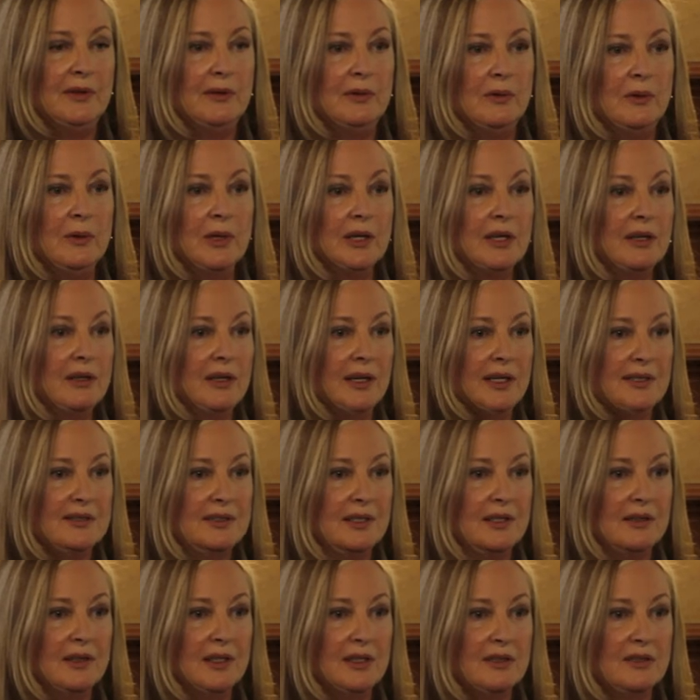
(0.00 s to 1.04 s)

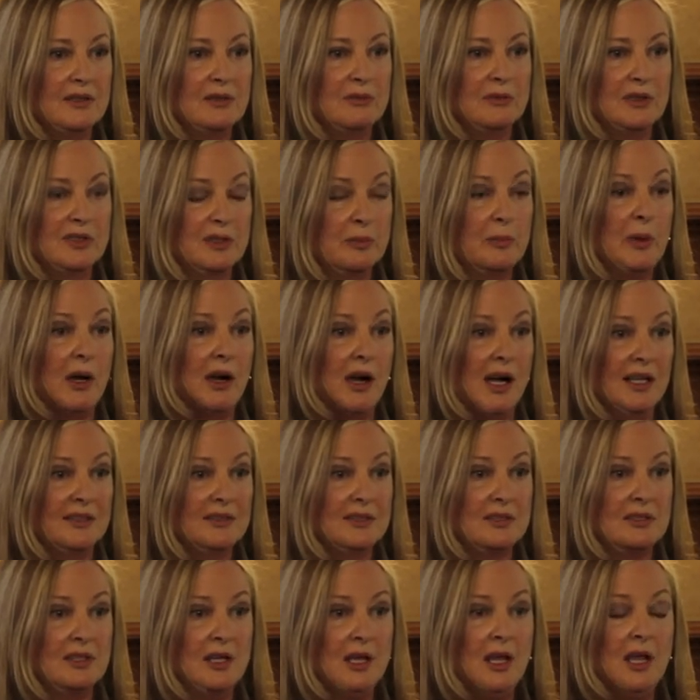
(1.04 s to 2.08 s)
organizing this
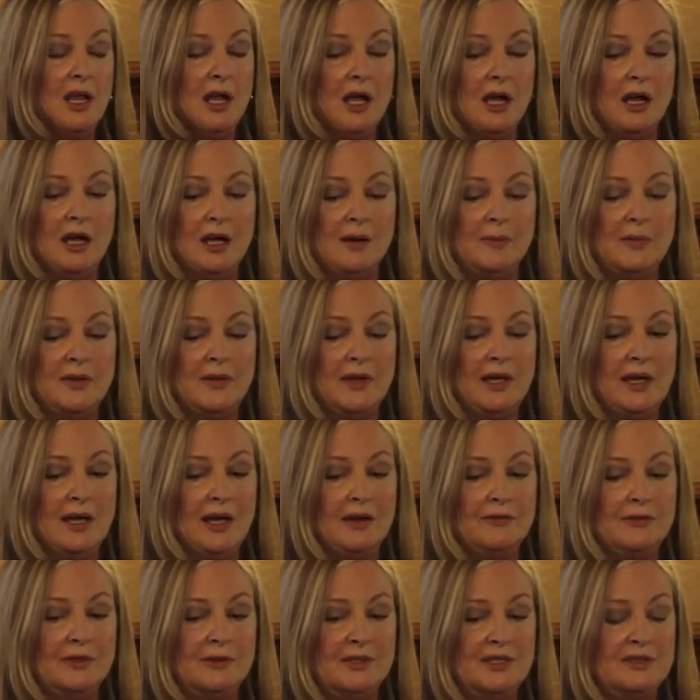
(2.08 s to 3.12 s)
response. They
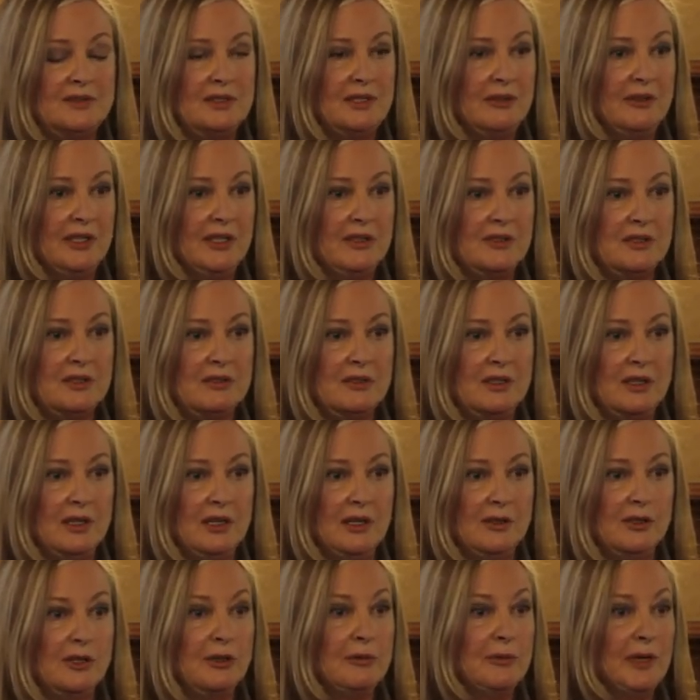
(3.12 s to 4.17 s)
have very serious
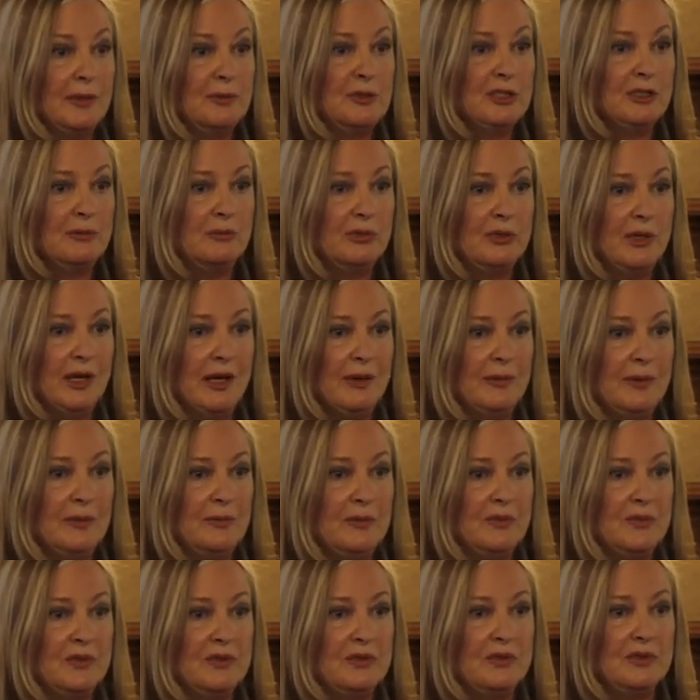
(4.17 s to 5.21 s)
corruption
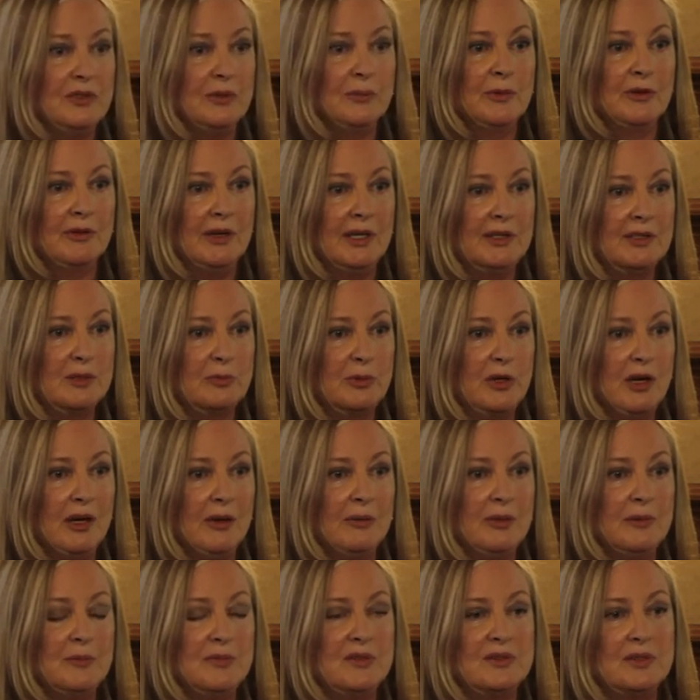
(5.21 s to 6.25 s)
problems, human rights
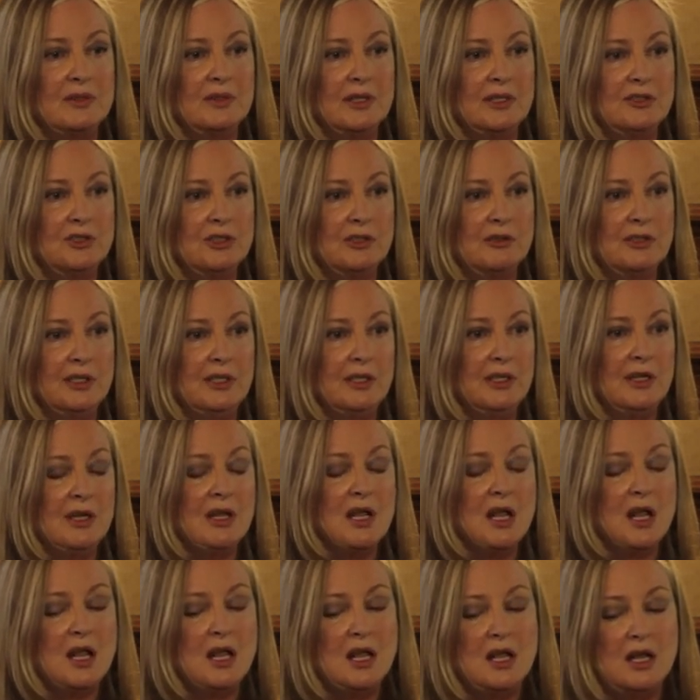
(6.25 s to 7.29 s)
problems in Nigeria.
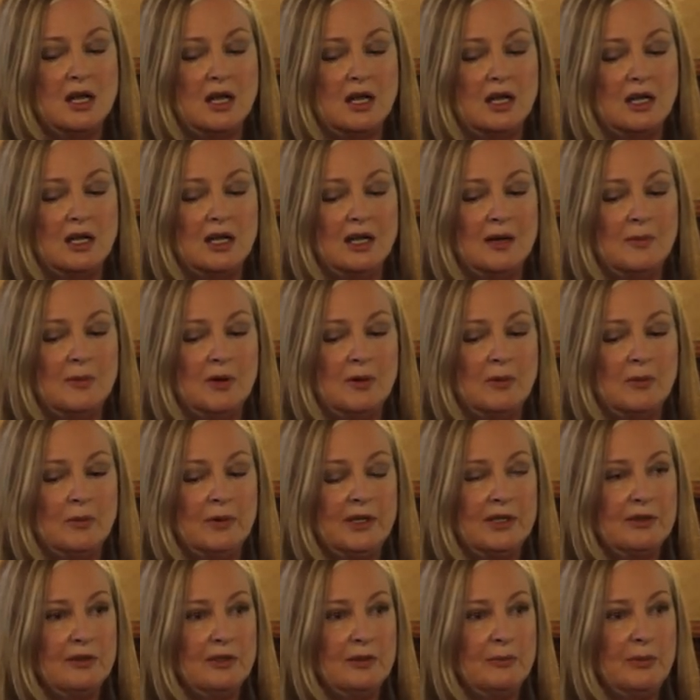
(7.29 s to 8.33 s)
We've